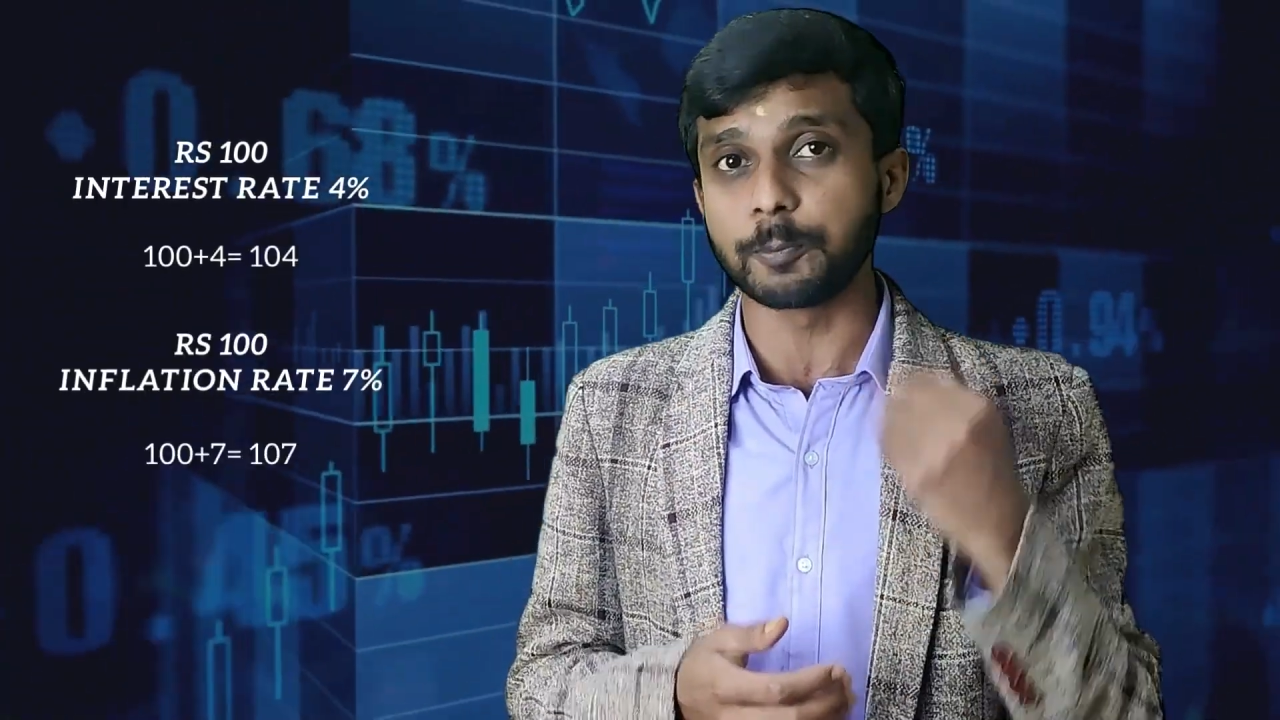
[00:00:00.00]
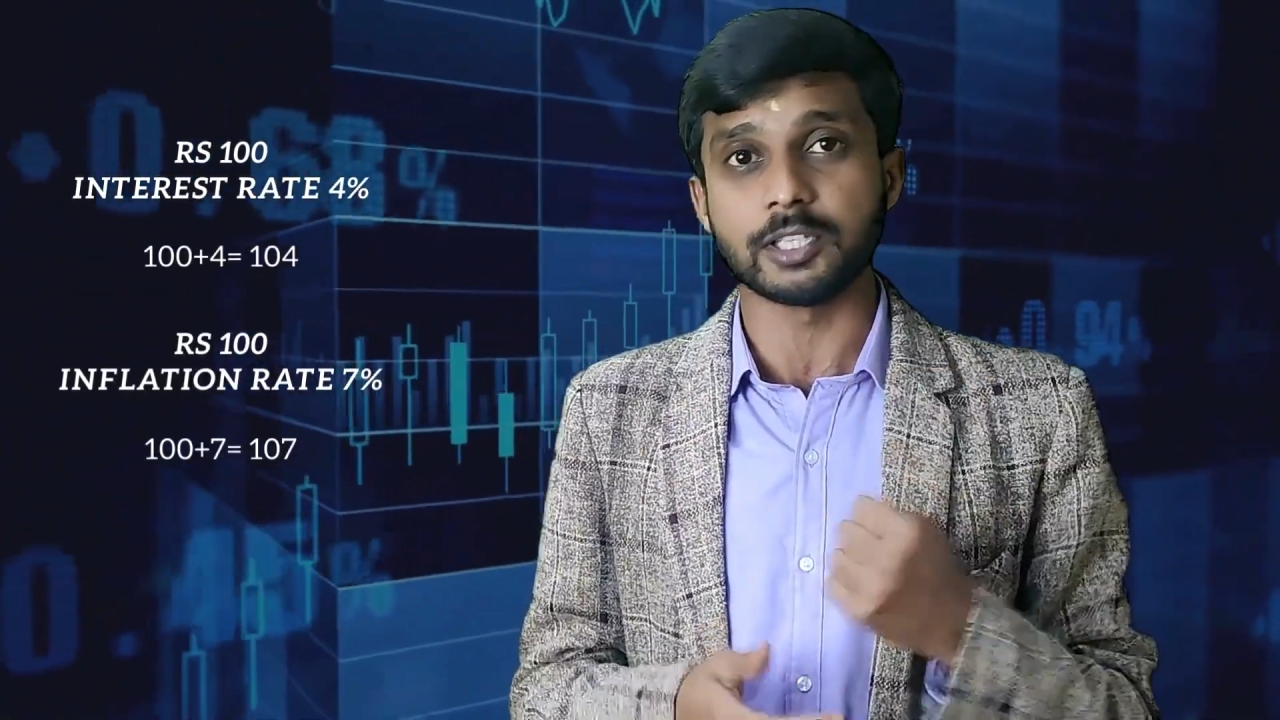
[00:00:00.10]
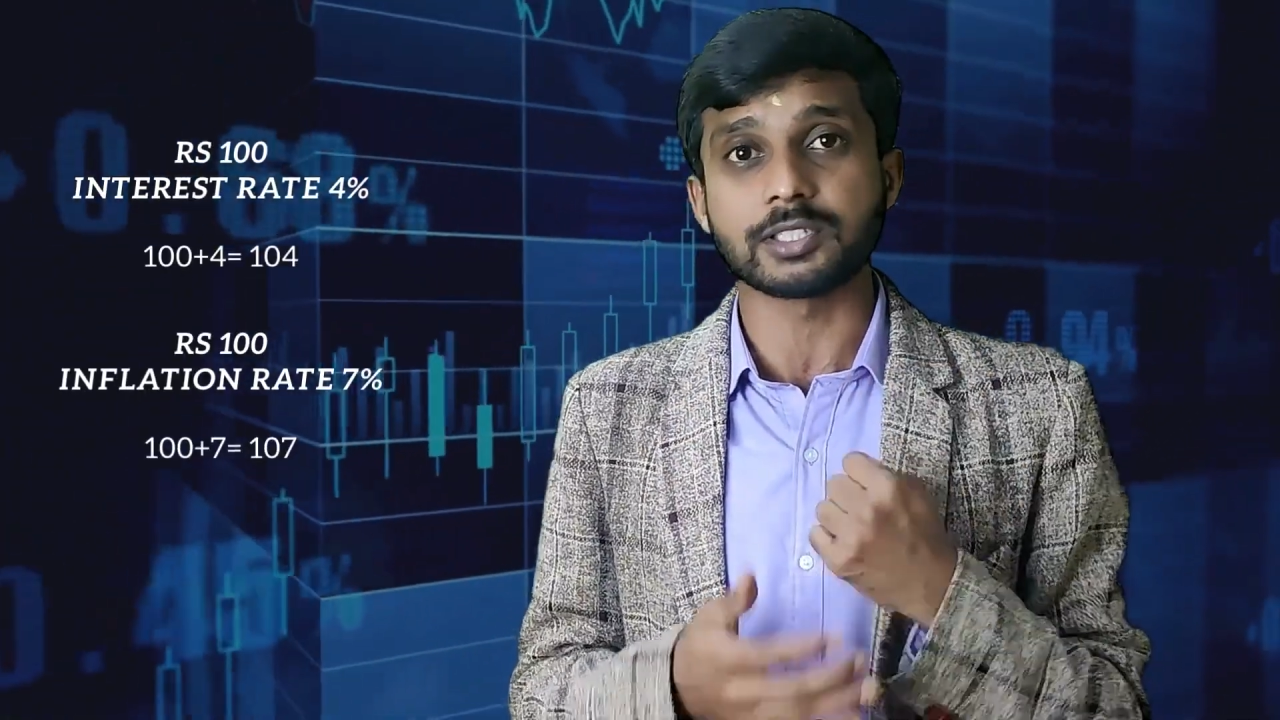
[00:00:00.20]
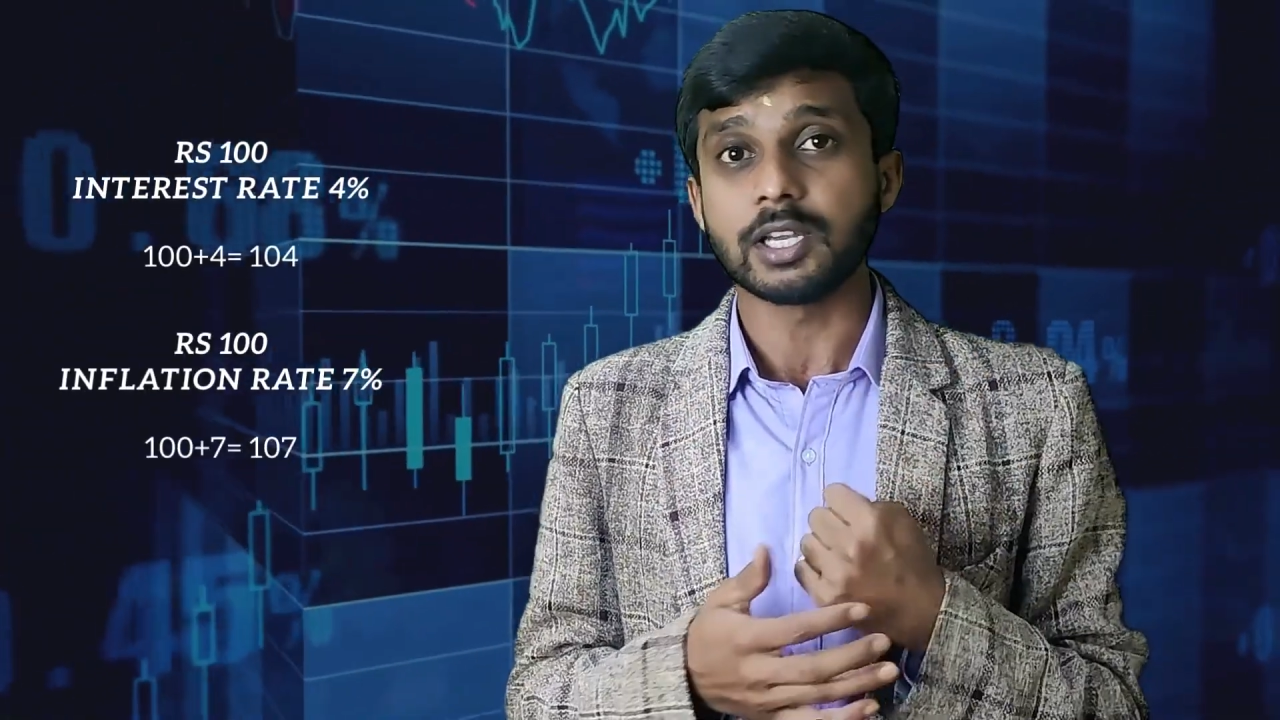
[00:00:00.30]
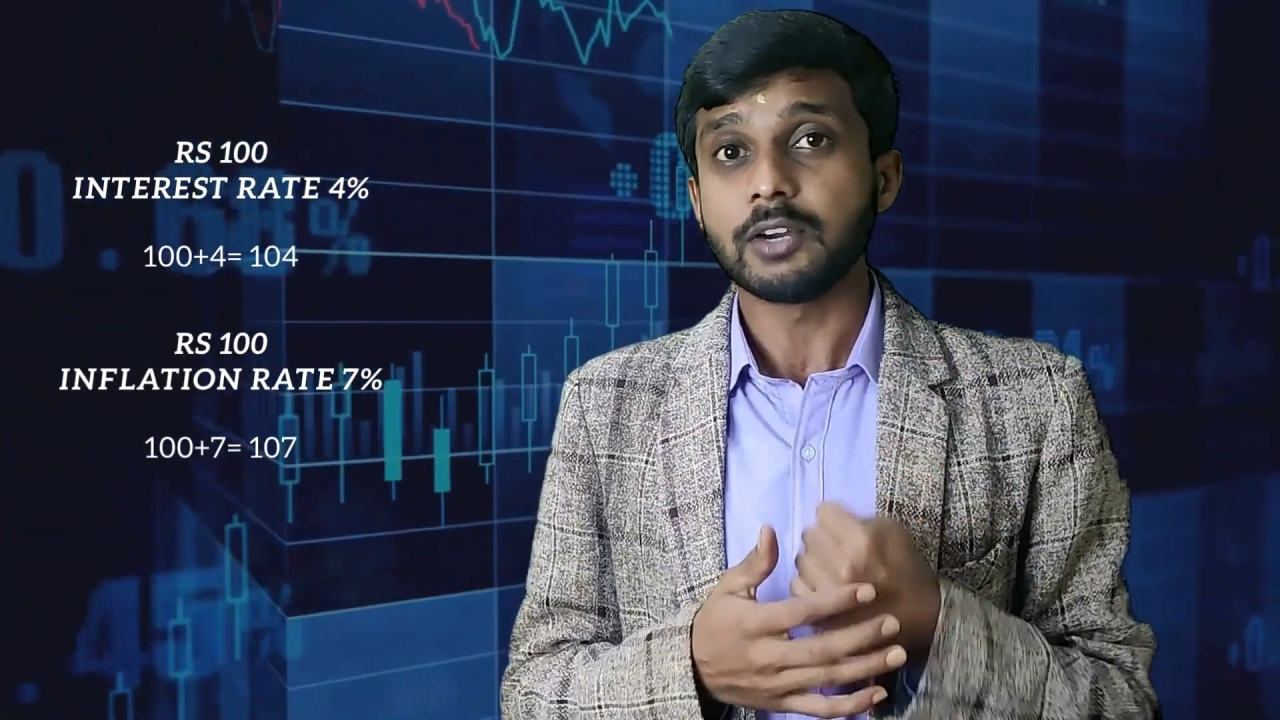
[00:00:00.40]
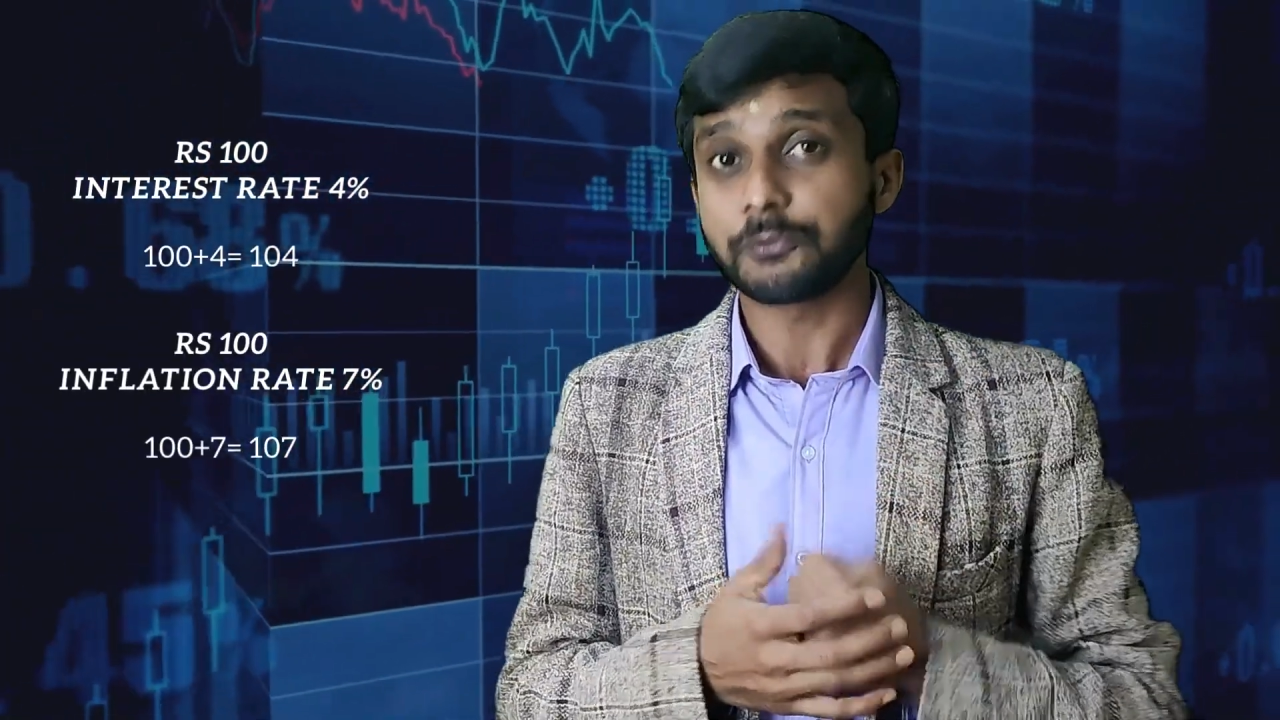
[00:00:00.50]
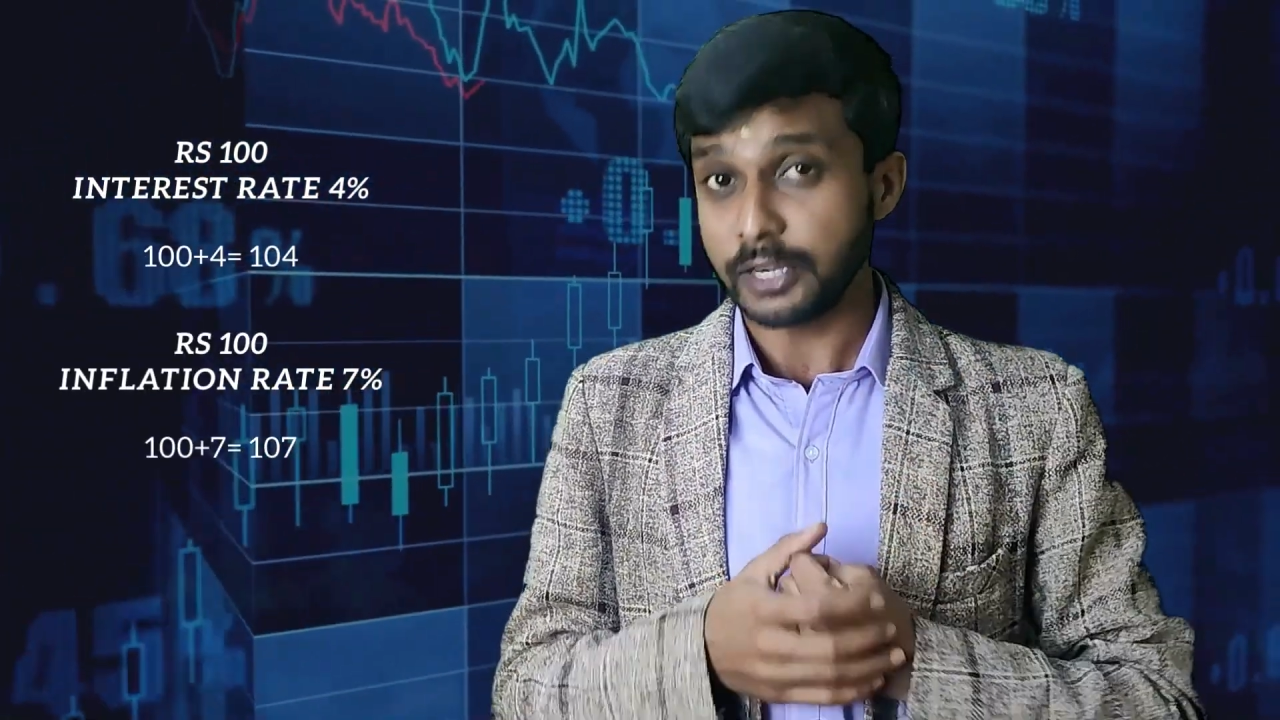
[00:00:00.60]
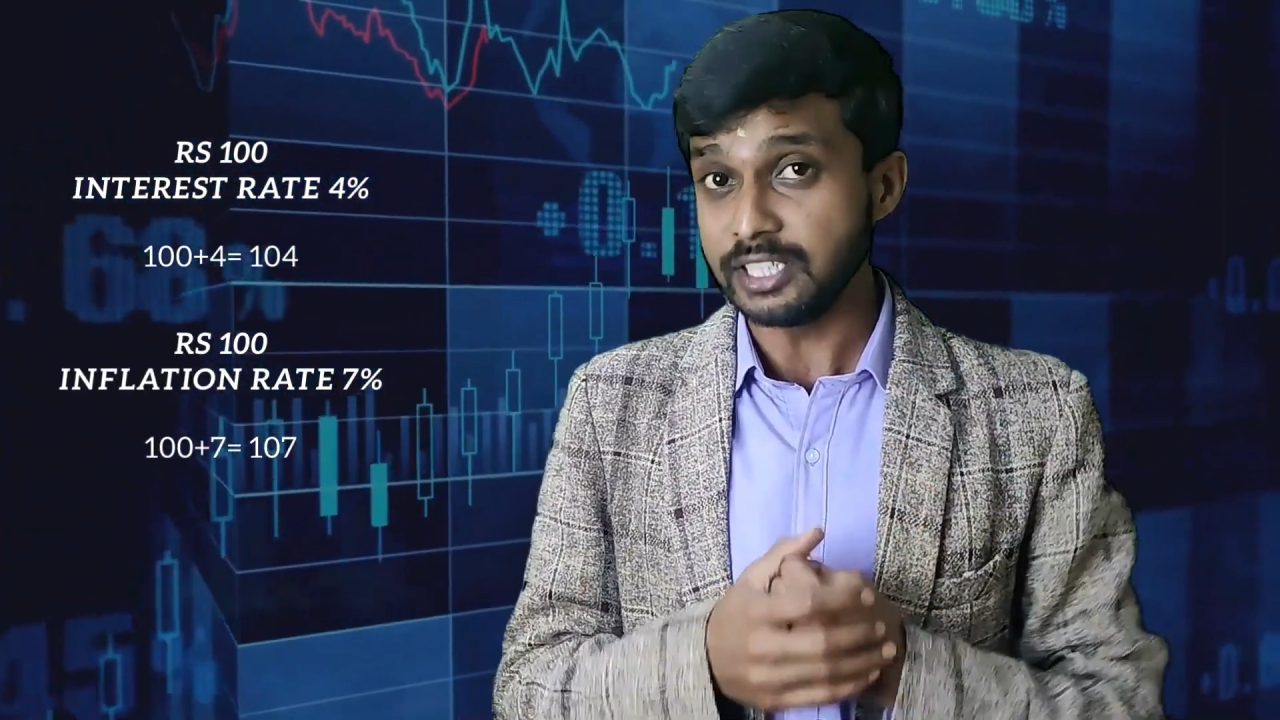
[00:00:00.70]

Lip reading: 4 rupees.